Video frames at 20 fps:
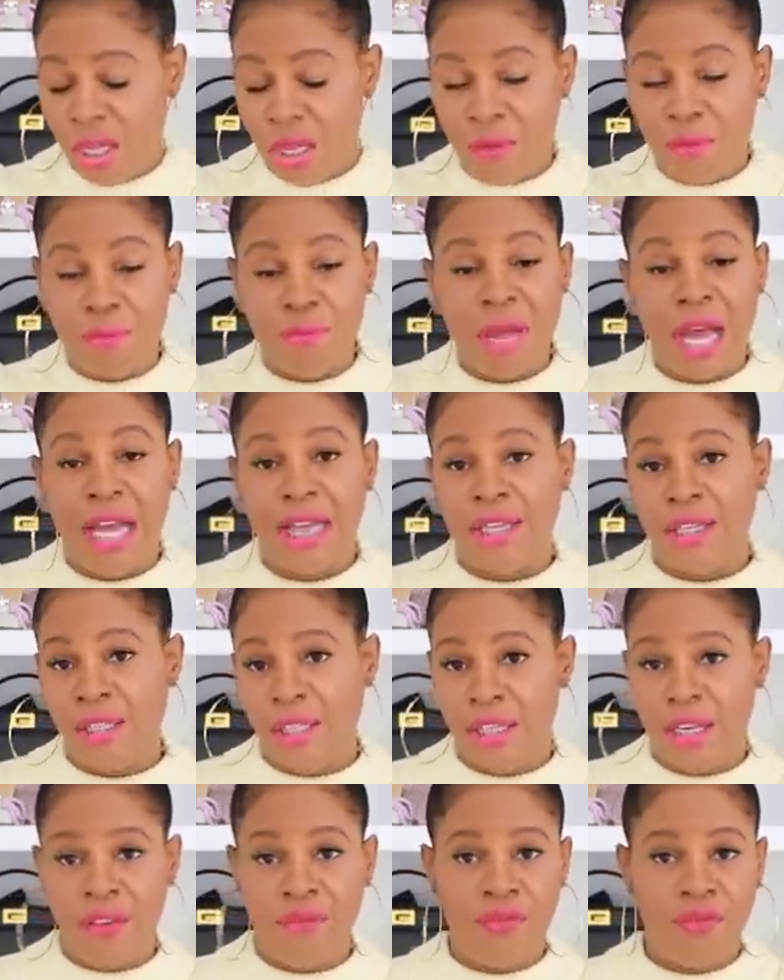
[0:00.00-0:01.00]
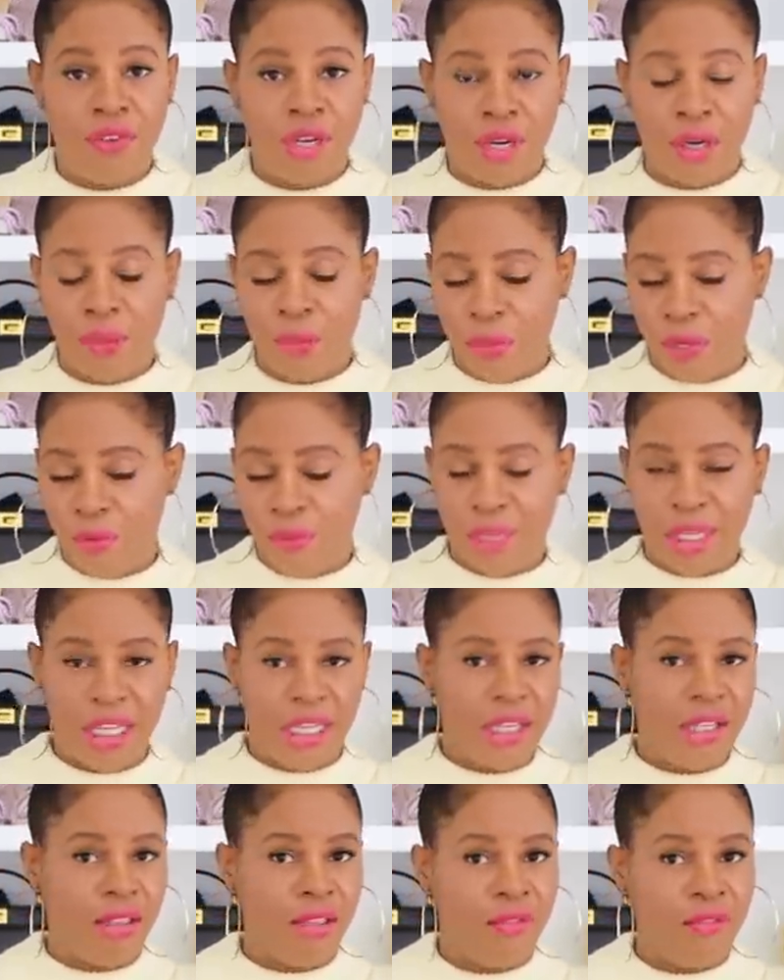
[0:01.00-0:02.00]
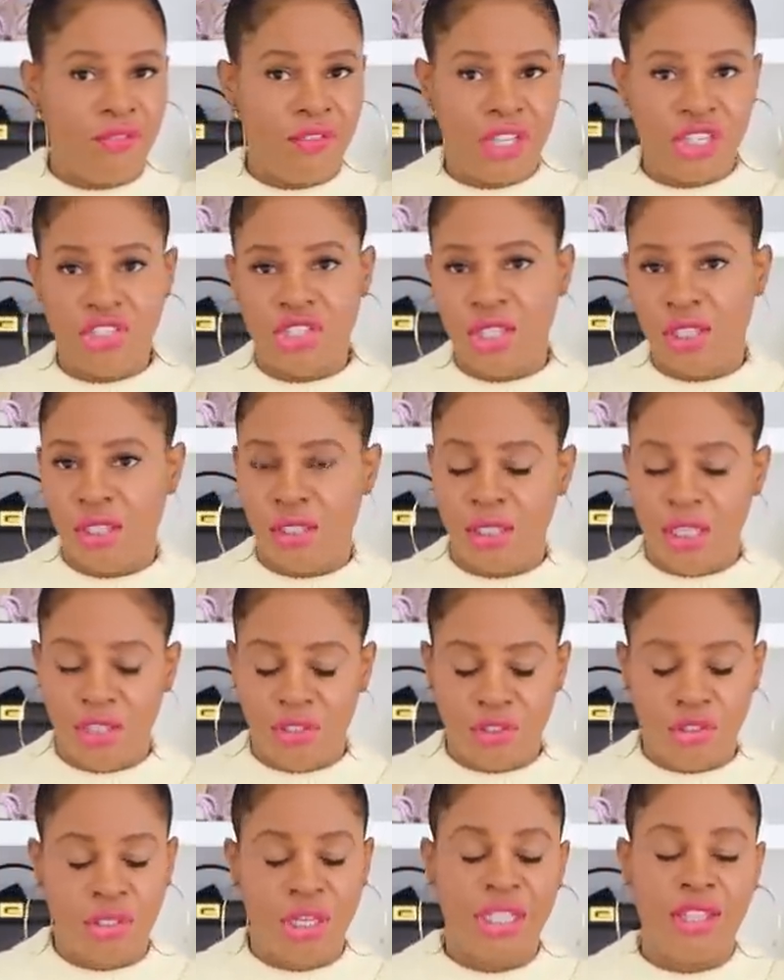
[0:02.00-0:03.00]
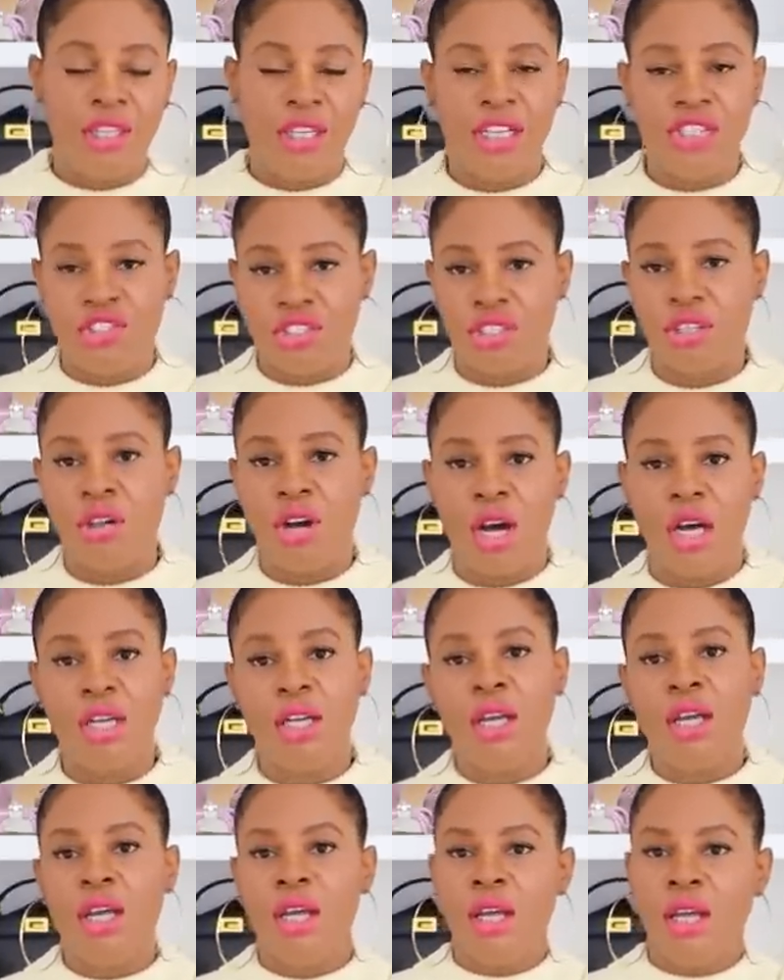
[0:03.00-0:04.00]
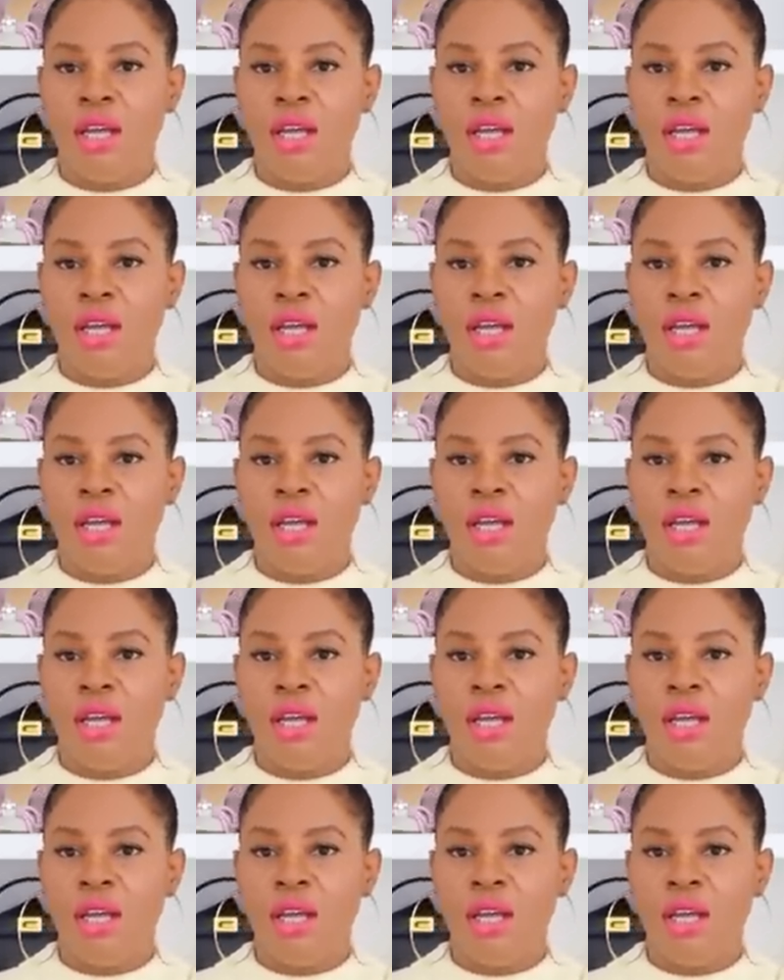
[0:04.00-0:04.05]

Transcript: immaculate and very well made, and the finish and the leather. So I think I just got